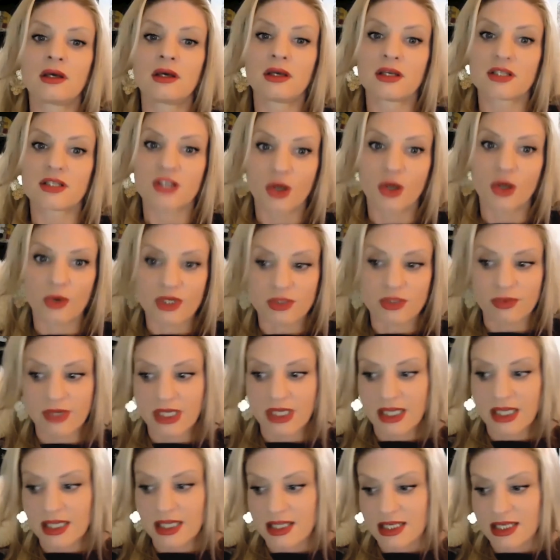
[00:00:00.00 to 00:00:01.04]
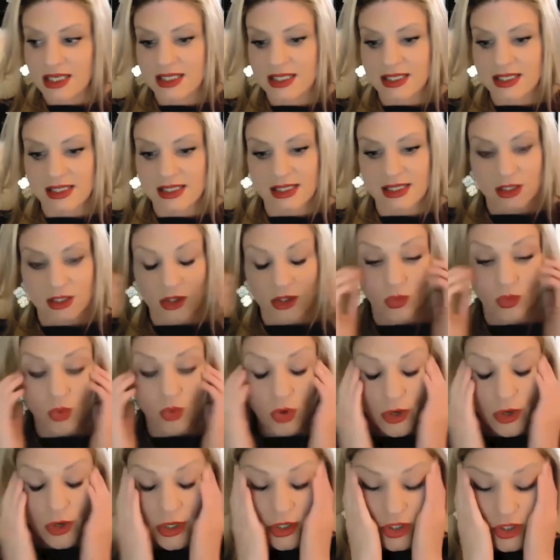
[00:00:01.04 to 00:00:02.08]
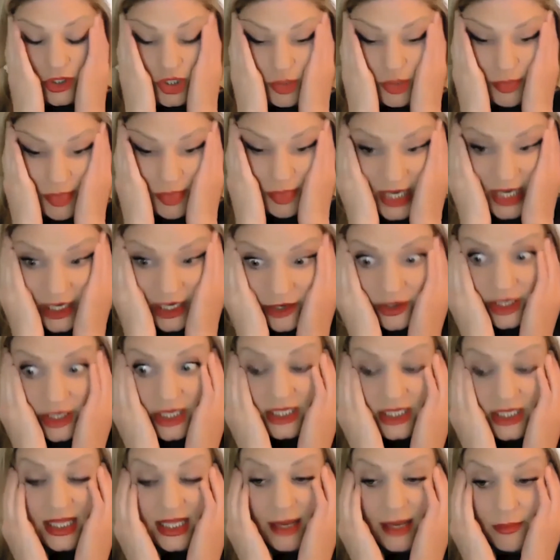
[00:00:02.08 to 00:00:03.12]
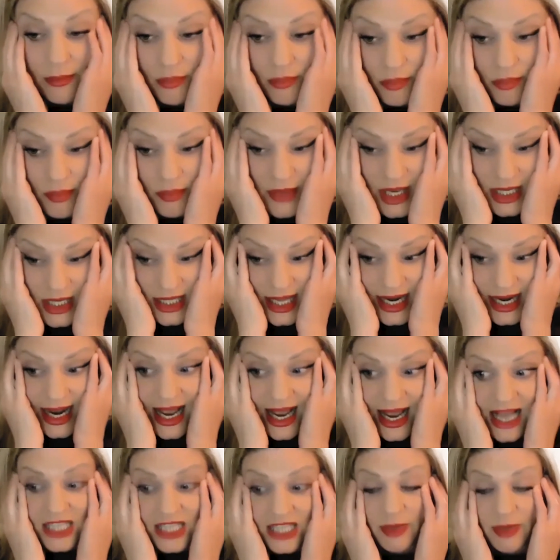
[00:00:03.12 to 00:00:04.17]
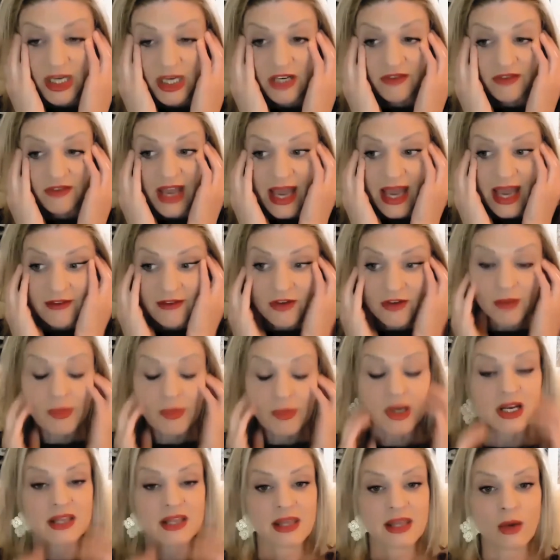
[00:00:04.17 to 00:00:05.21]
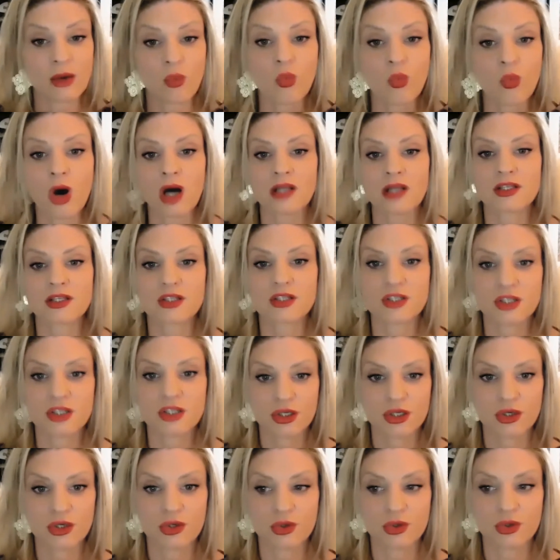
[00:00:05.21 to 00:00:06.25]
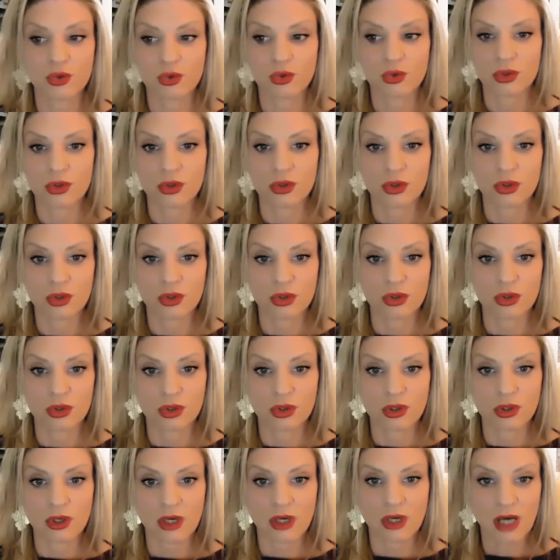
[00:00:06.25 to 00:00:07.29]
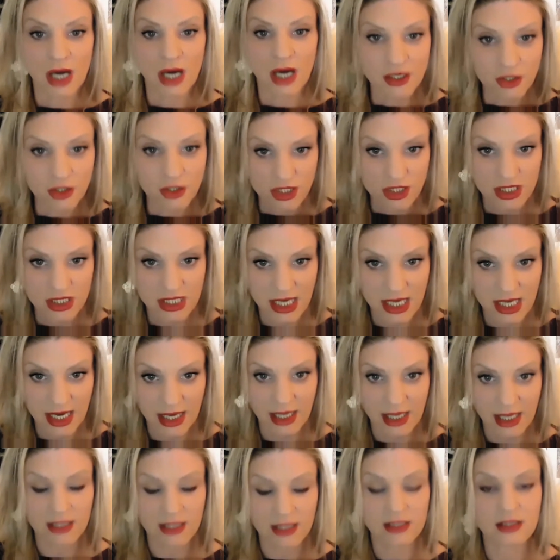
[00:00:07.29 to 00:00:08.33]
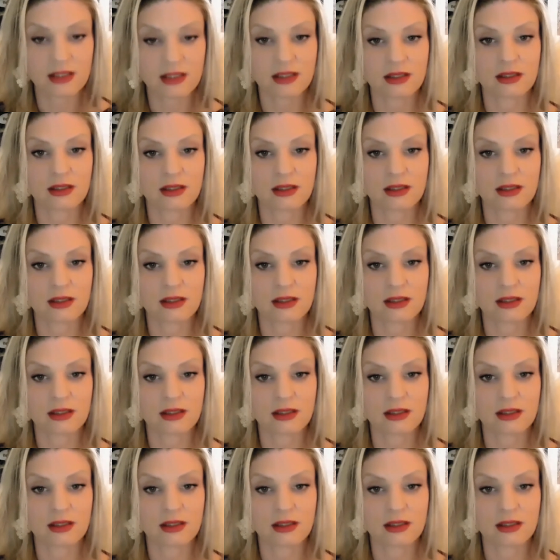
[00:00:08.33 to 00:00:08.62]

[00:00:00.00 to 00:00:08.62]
So it's really this, so the warrior spirit is that aspect of everybody that wants to understand,